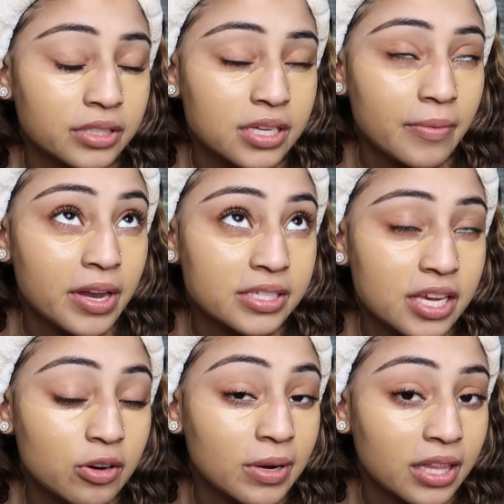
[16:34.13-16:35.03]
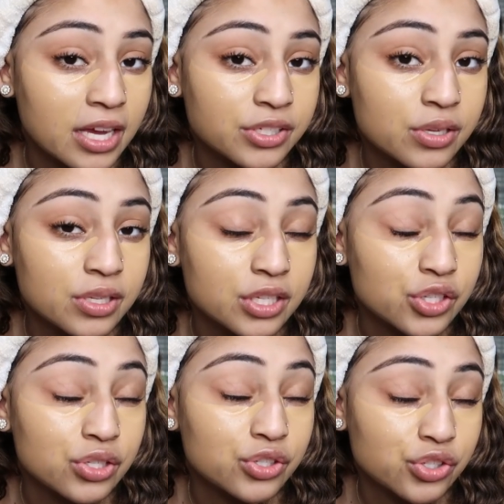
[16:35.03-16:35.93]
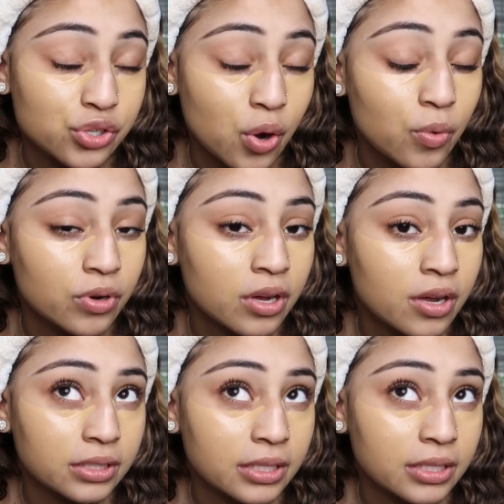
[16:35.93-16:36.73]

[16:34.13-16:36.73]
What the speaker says: the time that I take on my lashes is shown